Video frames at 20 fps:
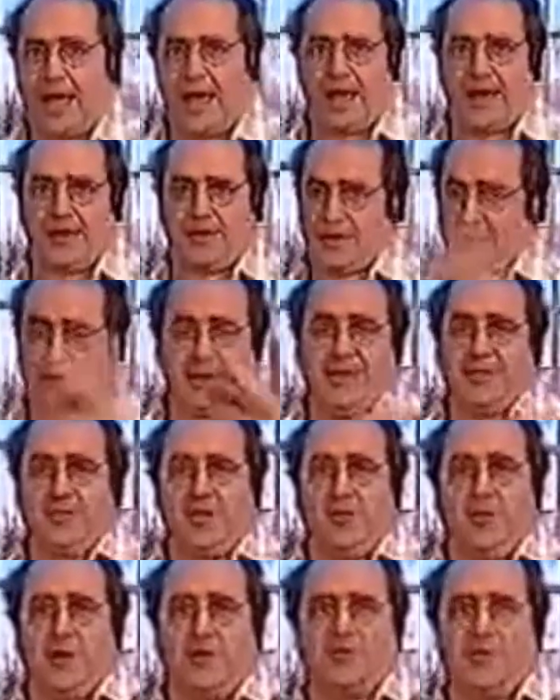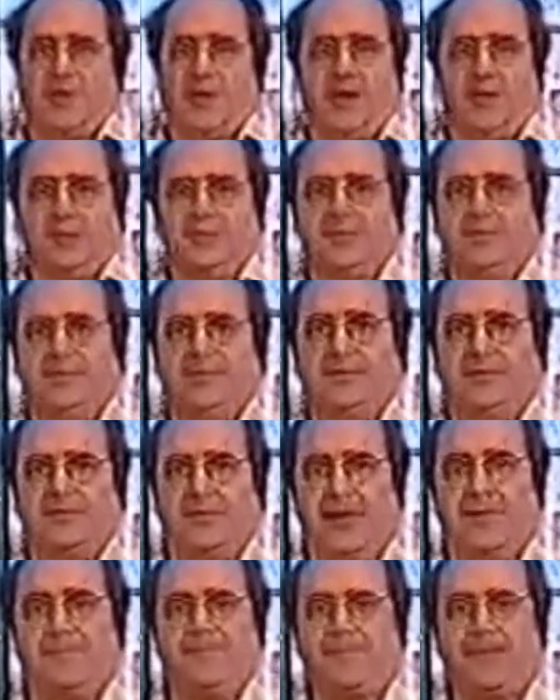And you're going to get two goes at the answers,
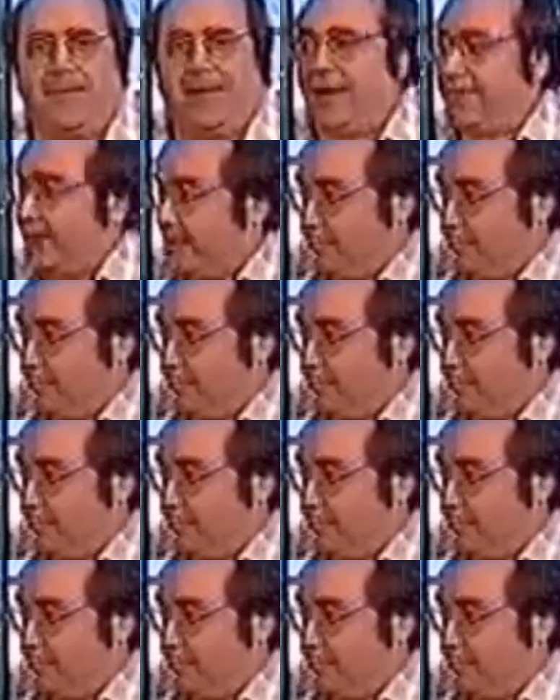right? And